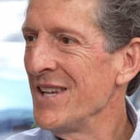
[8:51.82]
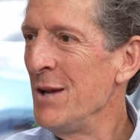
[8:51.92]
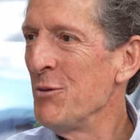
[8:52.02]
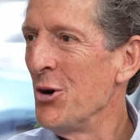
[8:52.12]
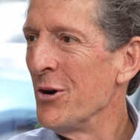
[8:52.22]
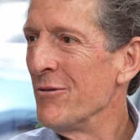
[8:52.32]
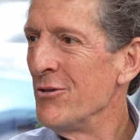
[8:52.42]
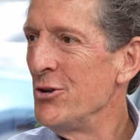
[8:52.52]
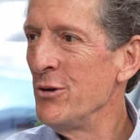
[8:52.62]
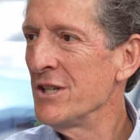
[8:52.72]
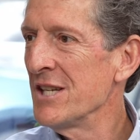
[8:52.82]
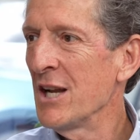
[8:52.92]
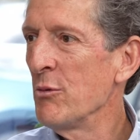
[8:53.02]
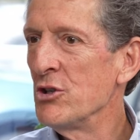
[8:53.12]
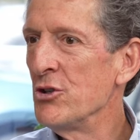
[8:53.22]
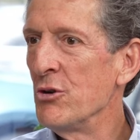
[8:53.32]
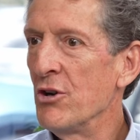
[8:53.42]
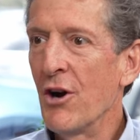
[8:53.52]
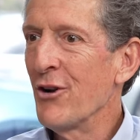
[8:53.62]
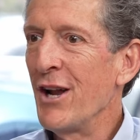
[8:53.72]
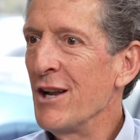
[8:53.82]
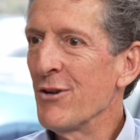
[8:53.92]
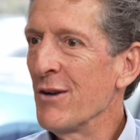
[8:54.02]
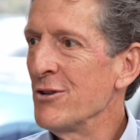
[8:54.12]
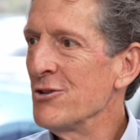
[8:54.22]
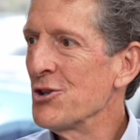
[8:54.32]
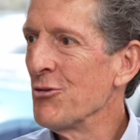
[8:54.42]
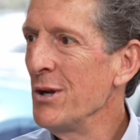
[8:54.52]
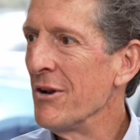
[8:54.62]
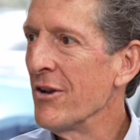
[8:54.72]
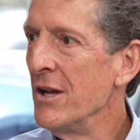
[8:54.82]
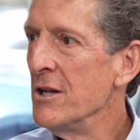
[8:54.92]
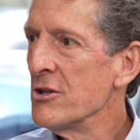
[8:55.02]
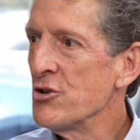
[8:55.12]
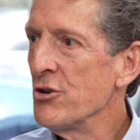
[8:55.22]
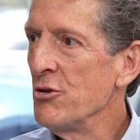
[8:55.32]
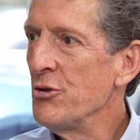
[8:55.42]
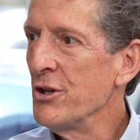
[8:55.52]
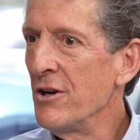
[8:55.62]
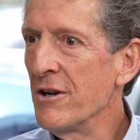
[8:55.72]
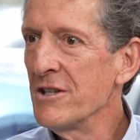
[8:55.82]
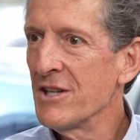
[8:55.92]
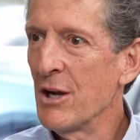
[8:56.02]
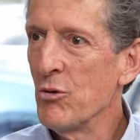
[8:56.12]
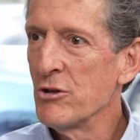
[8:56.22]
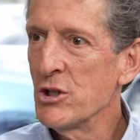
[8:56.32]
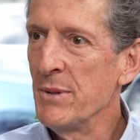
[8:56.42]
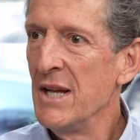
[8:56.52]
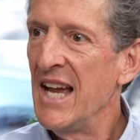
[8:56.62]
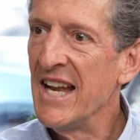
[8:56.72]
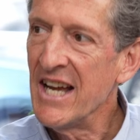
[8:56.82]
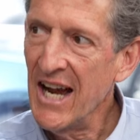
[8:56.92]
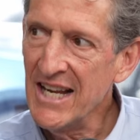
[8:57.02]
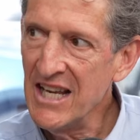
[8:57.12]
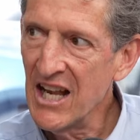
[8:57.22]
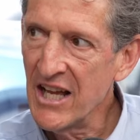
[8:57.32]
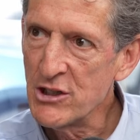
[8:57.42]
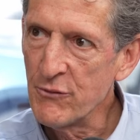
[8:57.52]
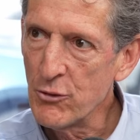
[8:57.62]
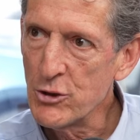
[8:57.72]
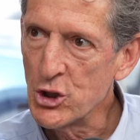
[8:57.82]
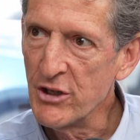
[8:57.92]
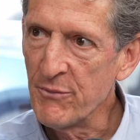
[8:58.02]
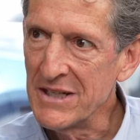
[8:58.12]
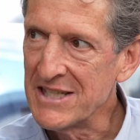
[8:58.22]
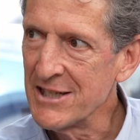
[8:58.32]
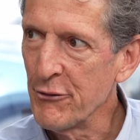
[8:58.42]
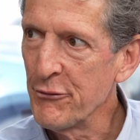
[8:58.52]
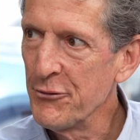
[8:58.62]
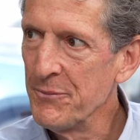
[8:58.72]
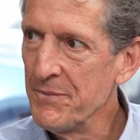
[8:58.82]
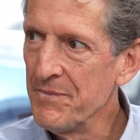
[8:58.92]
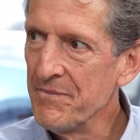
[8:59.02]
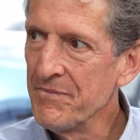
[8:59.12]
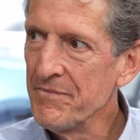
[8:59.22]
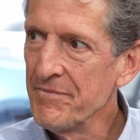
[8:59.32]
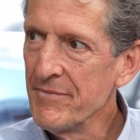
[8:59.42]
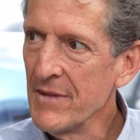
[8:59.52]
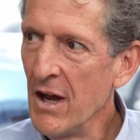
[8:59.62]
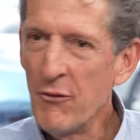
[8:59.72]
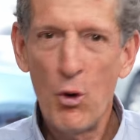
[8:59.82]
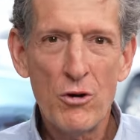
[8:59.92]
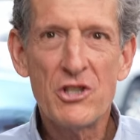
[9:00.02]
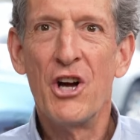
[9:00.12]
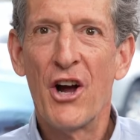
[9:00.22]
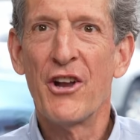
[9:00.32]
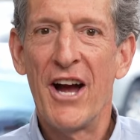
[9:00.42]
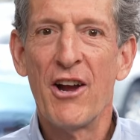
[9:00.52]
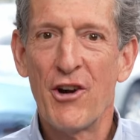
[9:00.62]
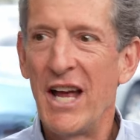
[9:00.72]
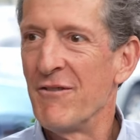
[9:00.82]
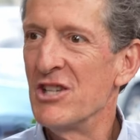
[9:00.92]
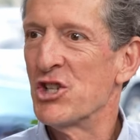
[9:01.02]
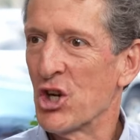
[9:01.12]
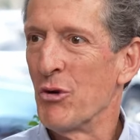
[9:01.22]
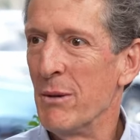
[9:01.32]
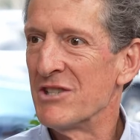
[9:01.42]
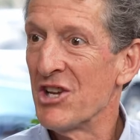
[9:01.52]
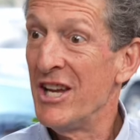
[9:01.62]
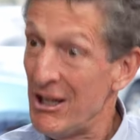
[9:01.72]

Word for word: Keep going. Do exactly what you do. God and I never have a disagreement. So you know who the God is that I worship? An idealized version of myself. Of course God and I are going to have disagreements.